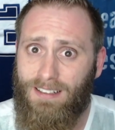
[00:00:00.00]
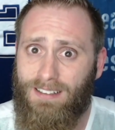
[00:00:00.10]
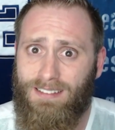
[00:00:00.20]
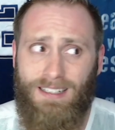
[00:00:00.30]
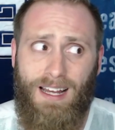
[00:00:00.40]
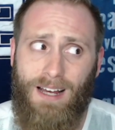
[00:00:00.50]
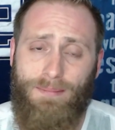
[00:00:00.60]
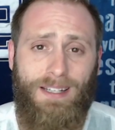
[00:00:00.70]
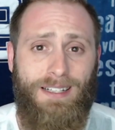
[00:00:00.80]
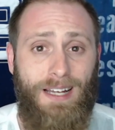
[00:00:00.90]
Nah,
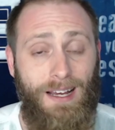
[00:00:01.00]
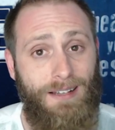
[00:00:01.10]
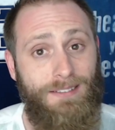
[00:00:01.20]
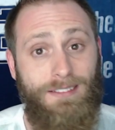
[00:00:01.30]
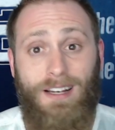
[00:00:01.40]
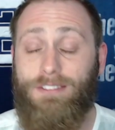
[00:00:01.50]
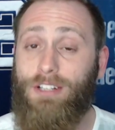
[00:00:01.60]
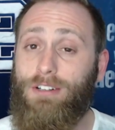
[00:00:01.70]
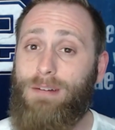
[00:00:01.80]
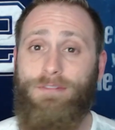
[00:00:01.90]
man. Y'all
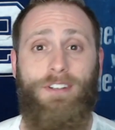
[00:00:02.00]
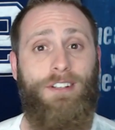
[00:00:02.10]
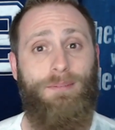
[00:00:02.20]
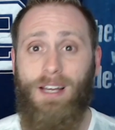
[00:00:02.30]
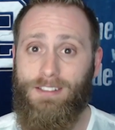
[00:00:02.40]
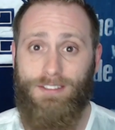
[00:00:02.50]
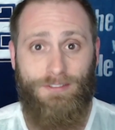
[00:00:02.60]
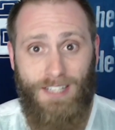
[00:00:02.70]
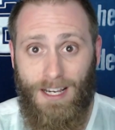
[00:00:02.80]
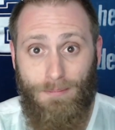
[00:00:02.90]
know I'm a fairly
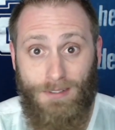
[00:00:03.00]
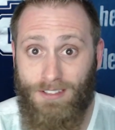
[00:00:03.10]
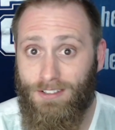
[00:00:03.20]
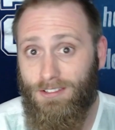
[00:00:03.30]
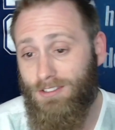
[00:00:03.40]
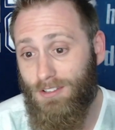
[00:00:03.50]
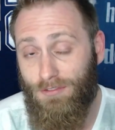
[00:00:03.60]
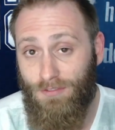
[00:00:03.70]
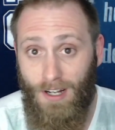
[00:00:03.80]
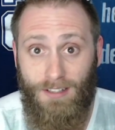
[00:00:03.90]
positive cat, but this is just
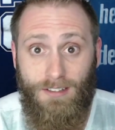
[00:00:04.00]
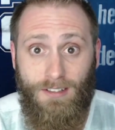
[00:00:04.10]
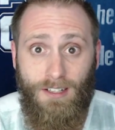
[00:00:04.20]
fucked.